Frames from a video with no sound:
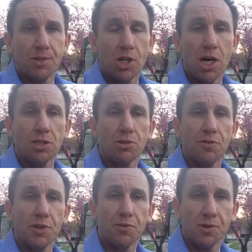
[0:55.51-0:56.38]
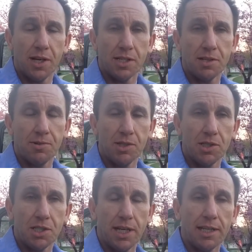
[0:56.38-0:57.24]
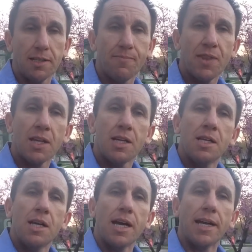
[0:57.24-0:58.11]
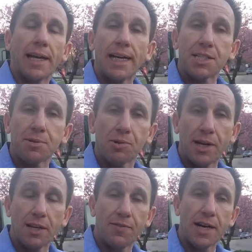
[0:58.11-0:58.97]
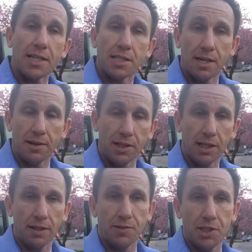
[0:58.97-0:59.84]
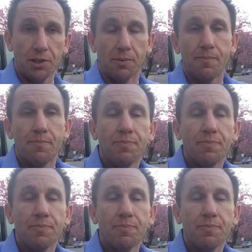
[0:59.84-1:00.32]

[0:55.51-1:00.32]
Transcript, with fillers: talked to a few friends in real estate and I got some great advice, and I'm gonna give to you.